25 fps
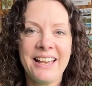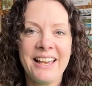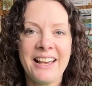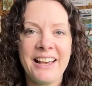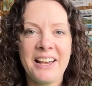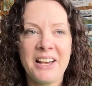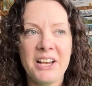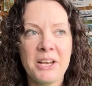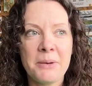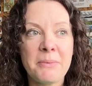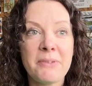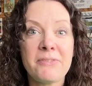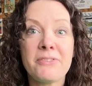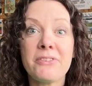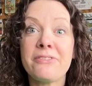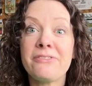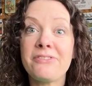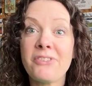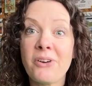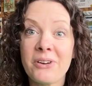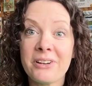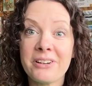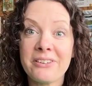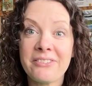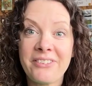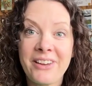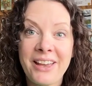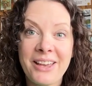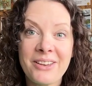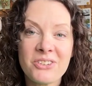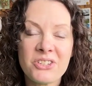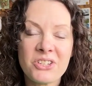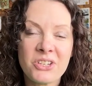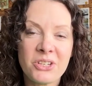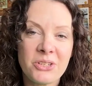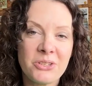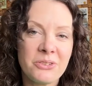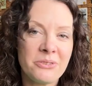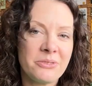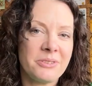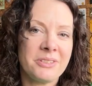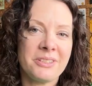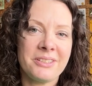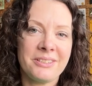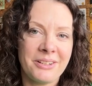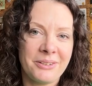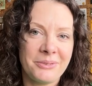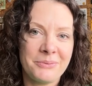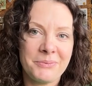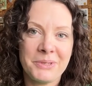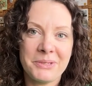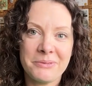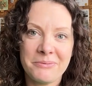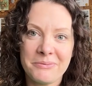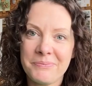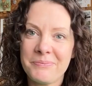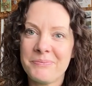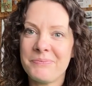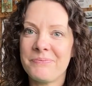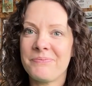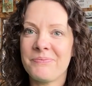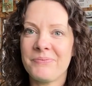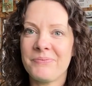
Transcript: If you find a voucher, you've